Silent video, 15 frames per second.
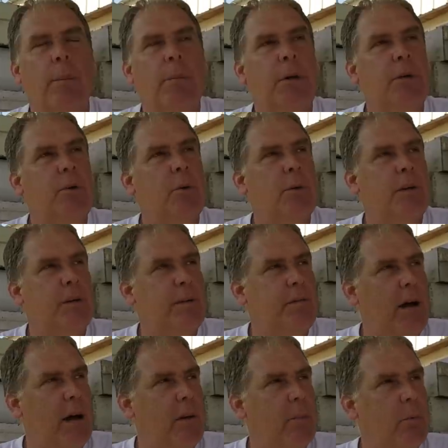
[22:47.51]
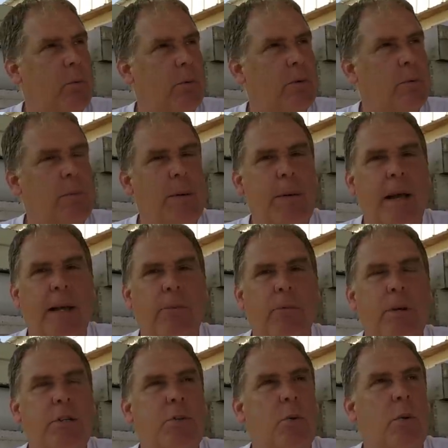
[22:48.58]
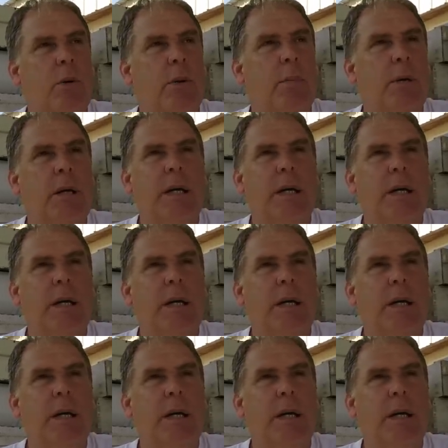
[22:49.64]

I'm going to do it with a divider board, so maybe I can rejoin them.